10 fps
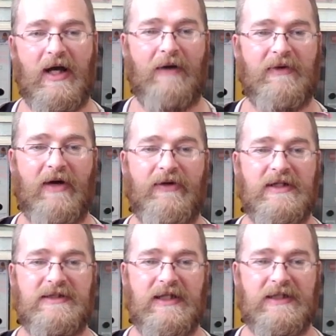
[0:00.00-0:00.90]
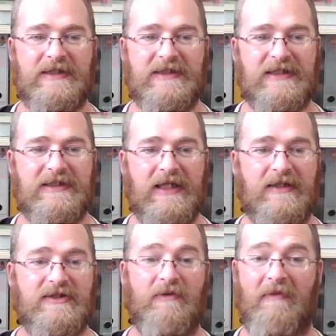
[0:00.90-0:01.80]
I'm currently sitting in 16th,
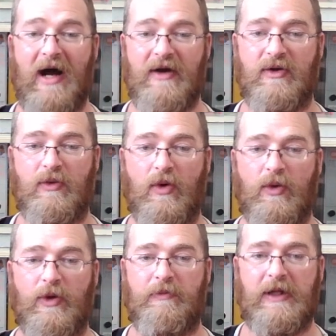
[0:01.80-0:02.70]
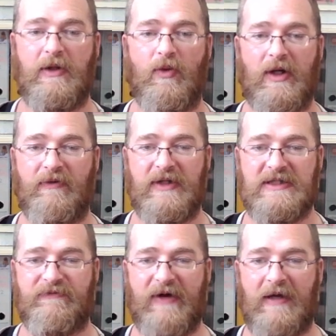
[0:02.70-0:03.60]
so my reward would be one of
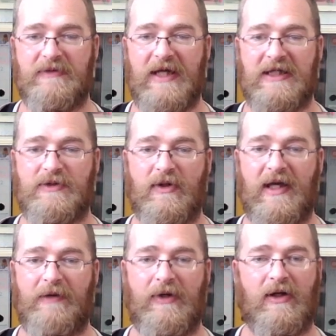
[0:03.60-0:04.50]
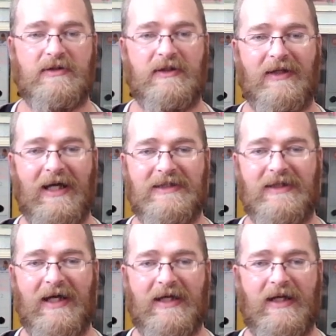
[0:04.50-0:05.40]
these frames as well. Camelot Knight
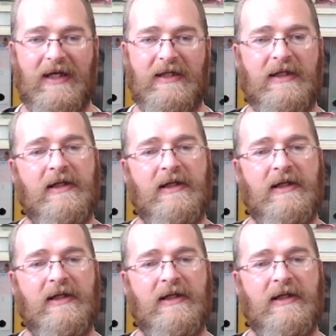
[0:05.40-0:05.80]
Accolade.